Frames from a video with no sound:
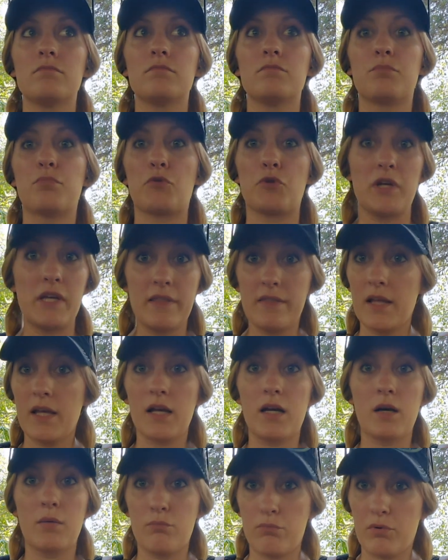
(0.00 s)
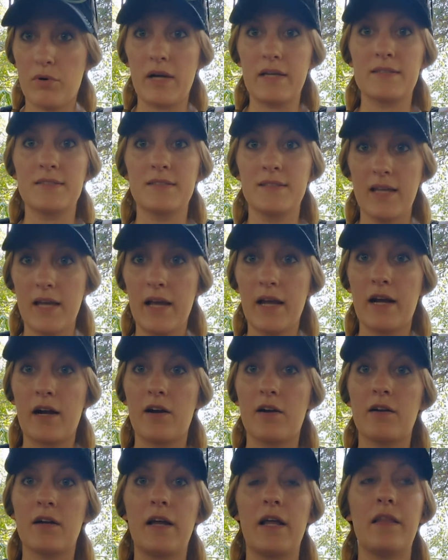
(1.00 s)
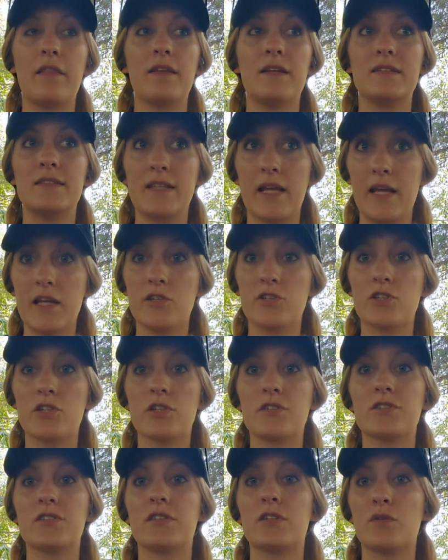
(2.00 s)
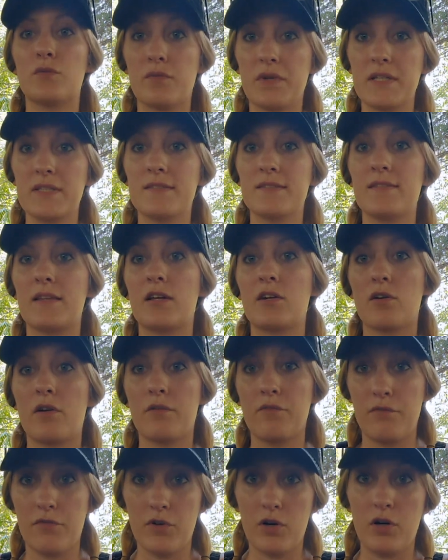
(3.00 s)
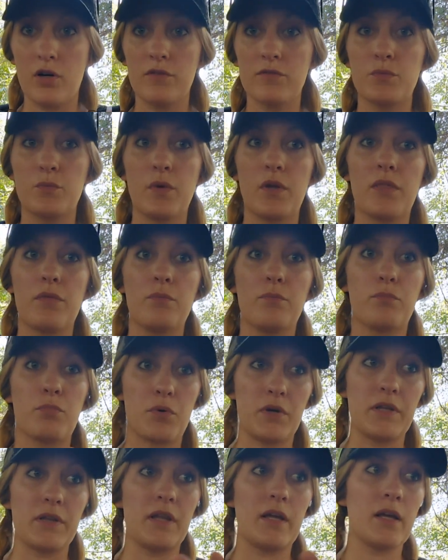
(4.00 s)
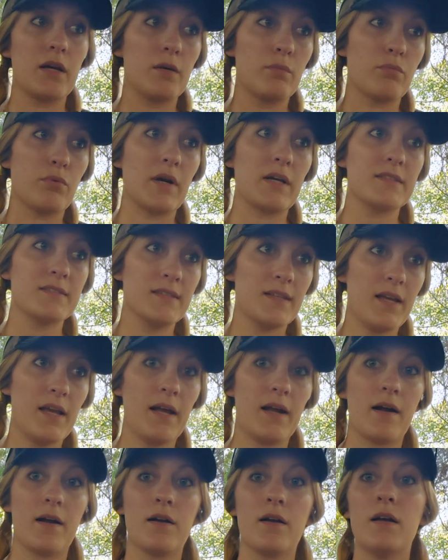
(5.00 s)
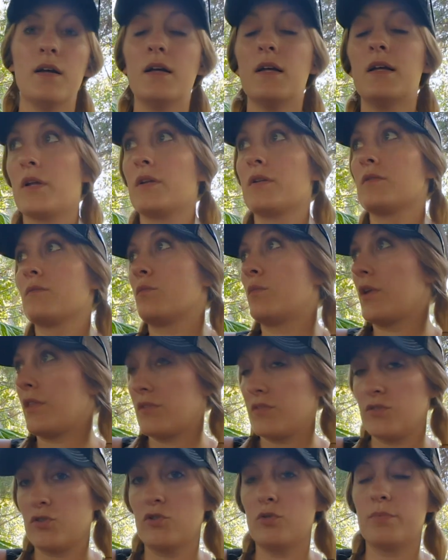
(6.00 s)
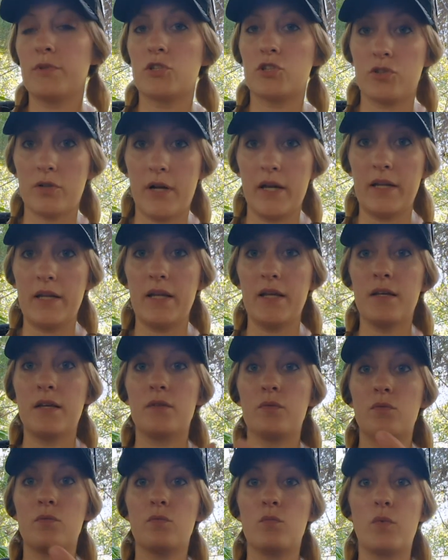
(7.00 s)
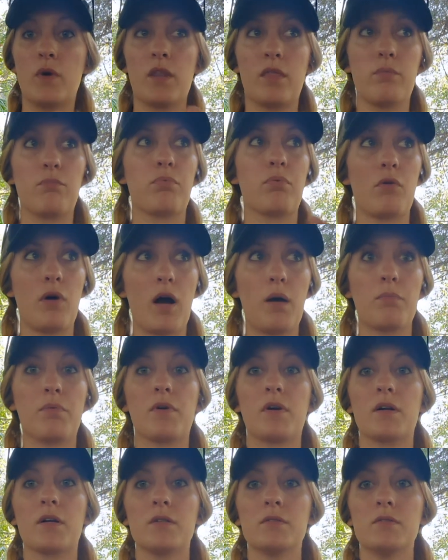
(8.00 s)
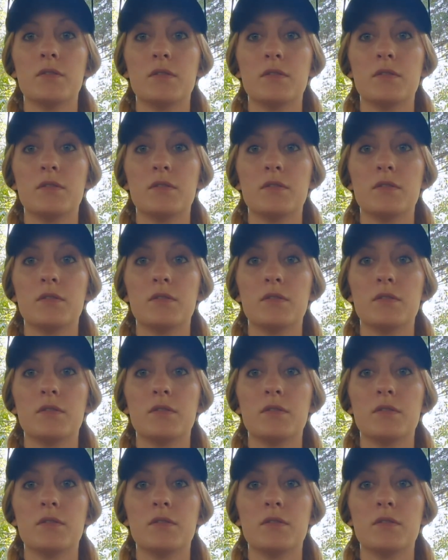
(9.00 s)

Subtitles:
breathing compressed air and the dangers and the risks that are involved with breathing compressed air. With scuba training and with proper